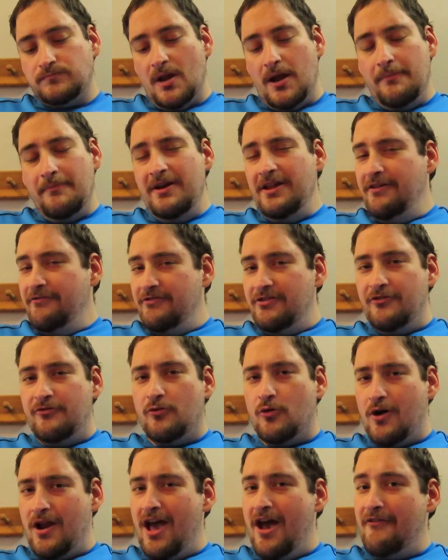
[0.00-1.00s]
I'm going to give it a
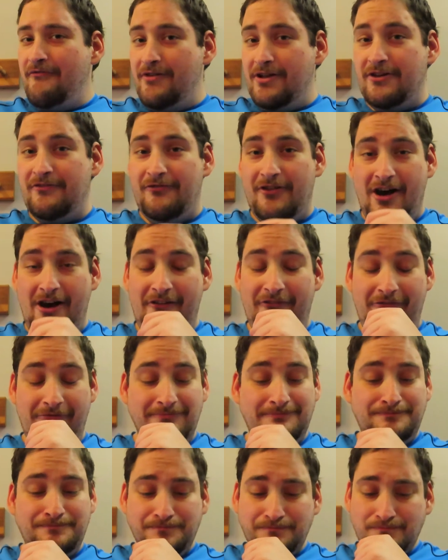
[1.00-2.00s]
4.5 out of 5.
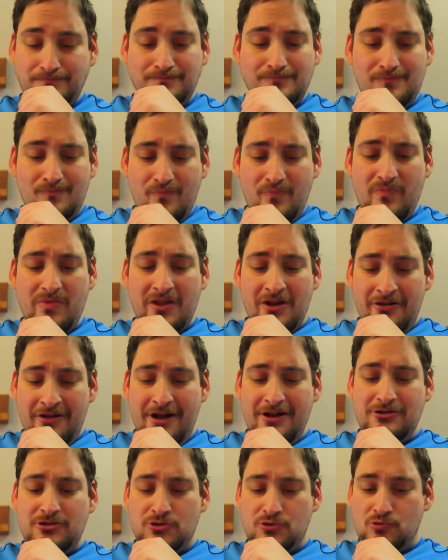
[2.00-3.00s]

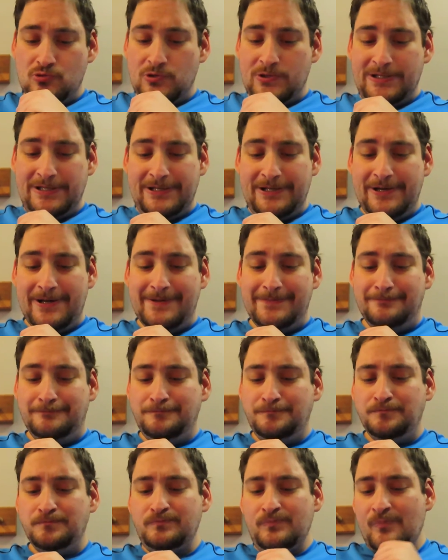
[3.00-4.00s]
That is really good.
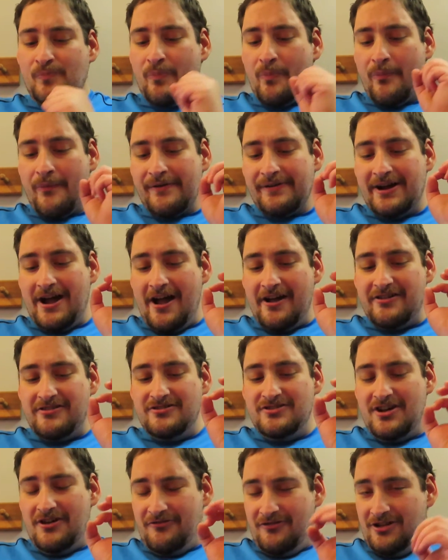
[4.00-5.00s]
I
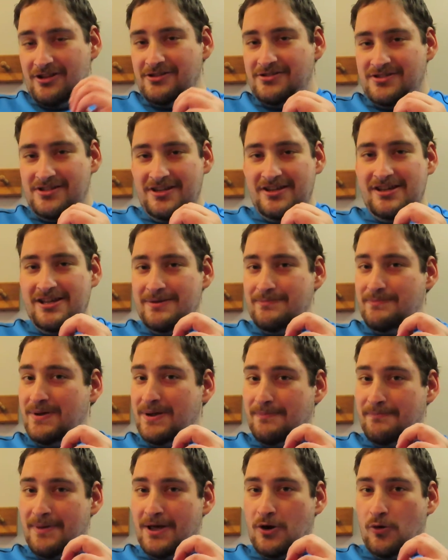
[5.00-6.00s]
could definitely see it
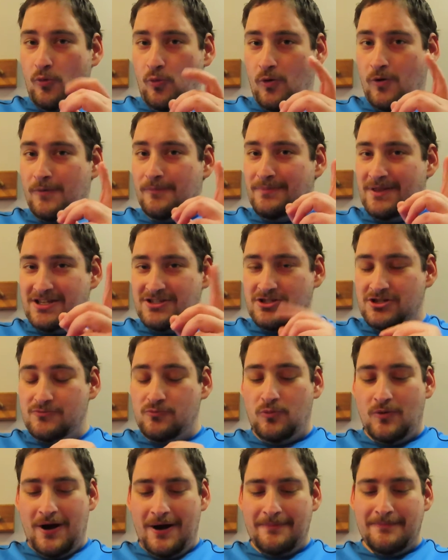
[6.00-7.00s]
being better warm. That's
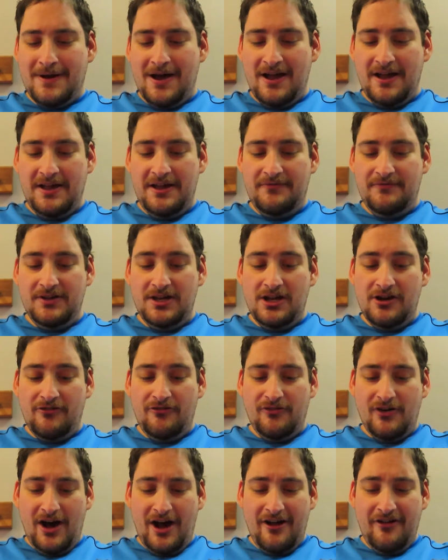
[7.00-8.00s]
why I'm not giving it a
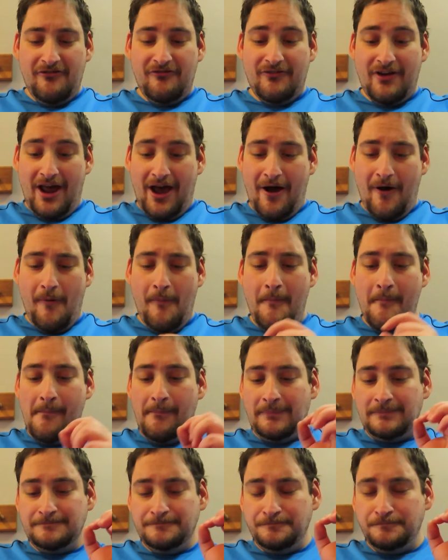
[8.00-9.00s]
5 now.
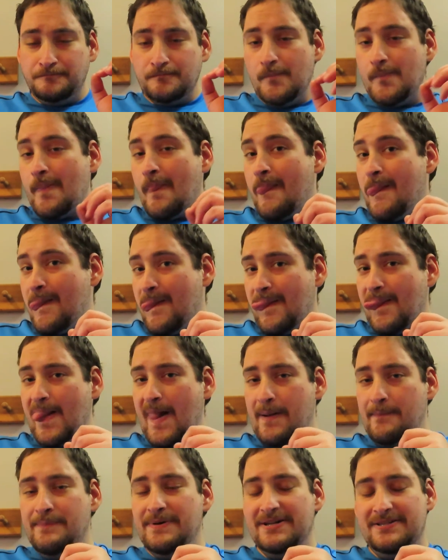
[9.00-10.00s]

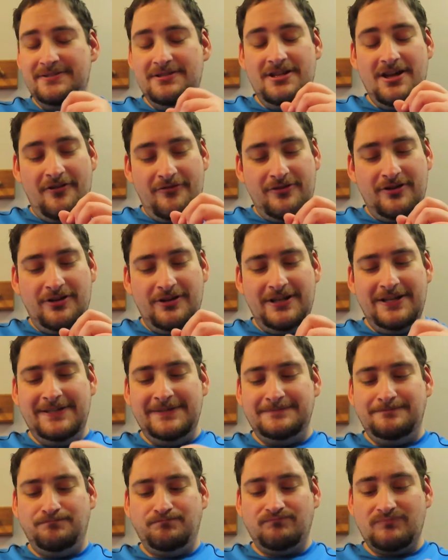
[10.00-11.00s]
But
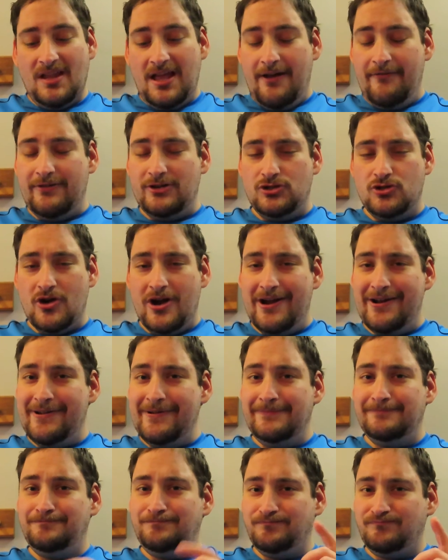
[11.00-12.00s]
definitely, having tried
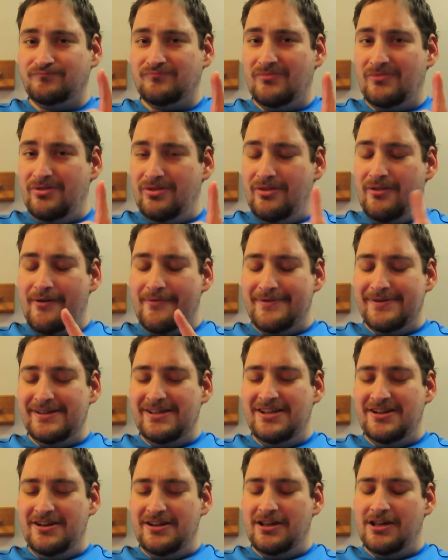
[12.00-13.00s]
it,
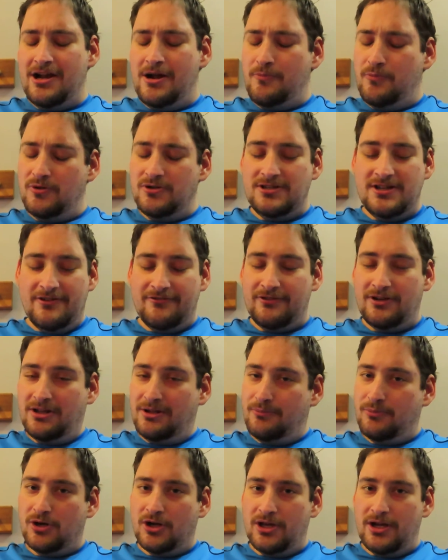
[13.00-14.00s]
heating it up would
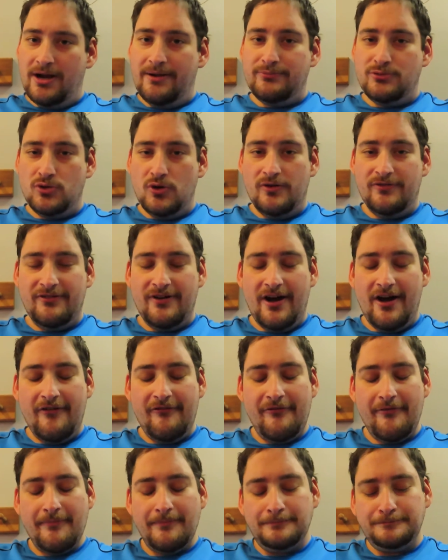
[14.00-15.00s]
definitely bring it up to a 5.